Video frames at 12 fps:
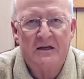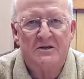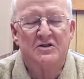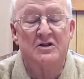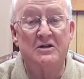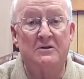
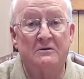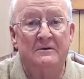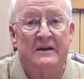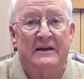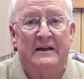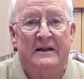So,
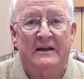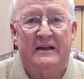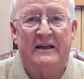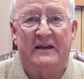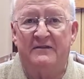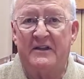
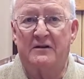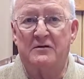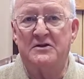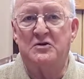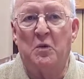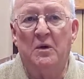if there
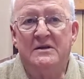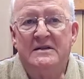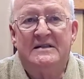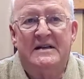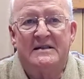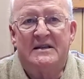is one
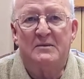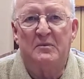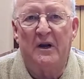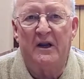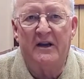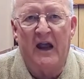
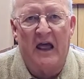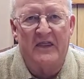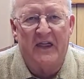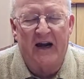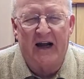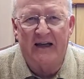discipline
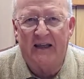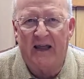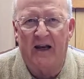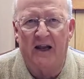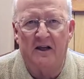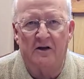that I can
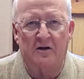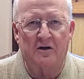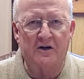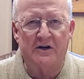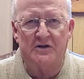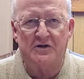
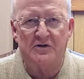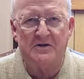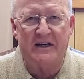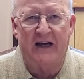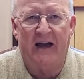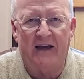encourage you
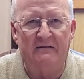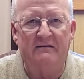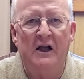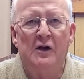to have,